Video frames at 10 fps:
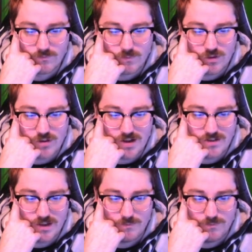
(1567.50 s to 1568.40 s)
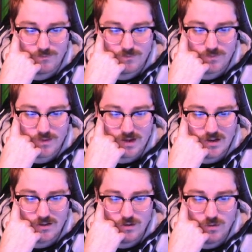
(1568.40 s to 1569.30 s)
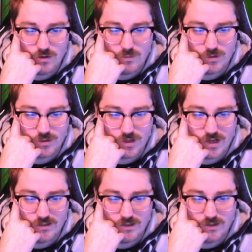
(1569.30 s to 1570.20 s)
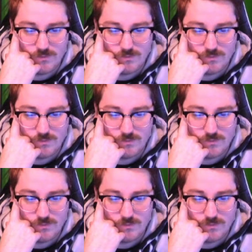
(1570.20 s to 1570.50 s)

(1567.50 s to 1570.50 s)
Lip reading: But you're not dumb. I don't like you at all, but you're not dumb.